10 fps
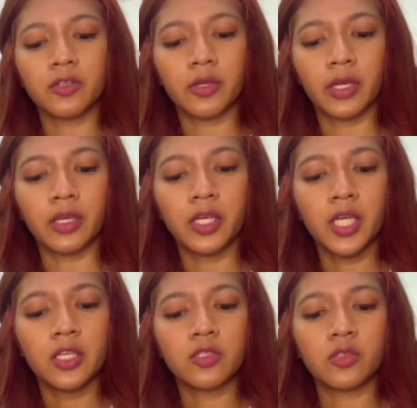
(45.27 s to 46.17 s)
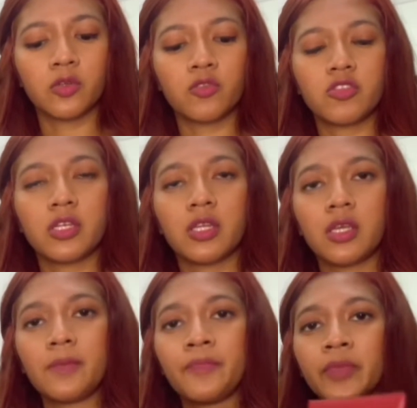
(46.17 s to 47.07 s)
Okay, so
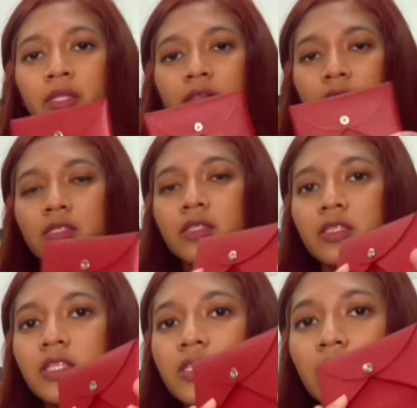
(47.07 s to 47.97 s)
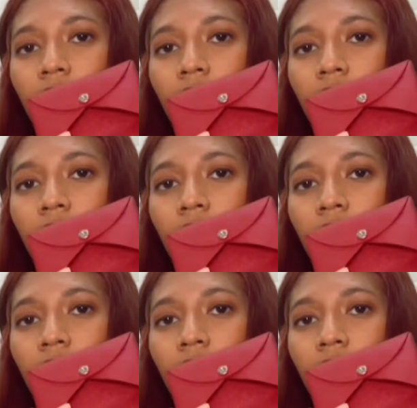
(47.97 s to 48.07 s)
usually this